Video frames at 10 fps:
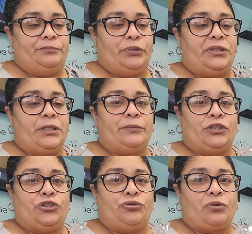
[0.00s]
put them
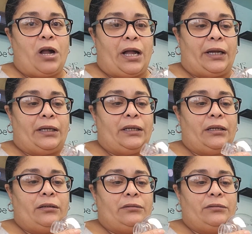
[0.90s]
to
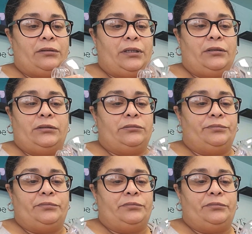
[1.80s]
dry,
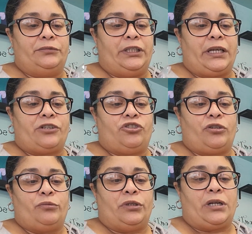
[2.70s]
the
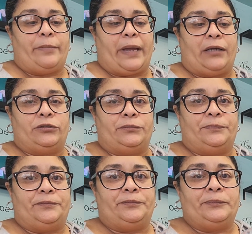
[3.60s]
extra will come out
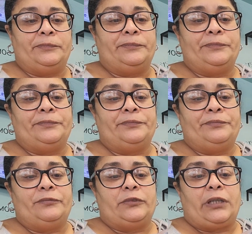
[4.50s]

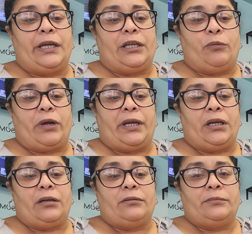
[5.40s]

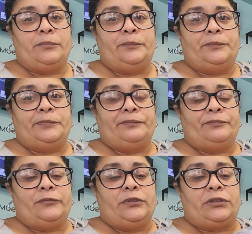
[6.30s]
anyway.
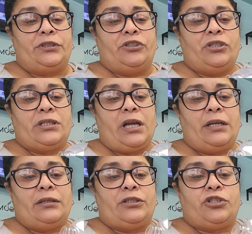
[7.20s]
So you just
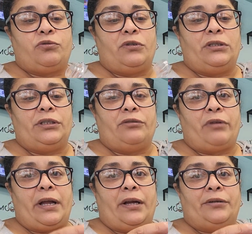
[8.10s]
kind of swirl it
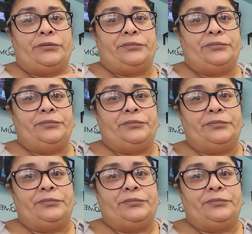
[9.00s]
around.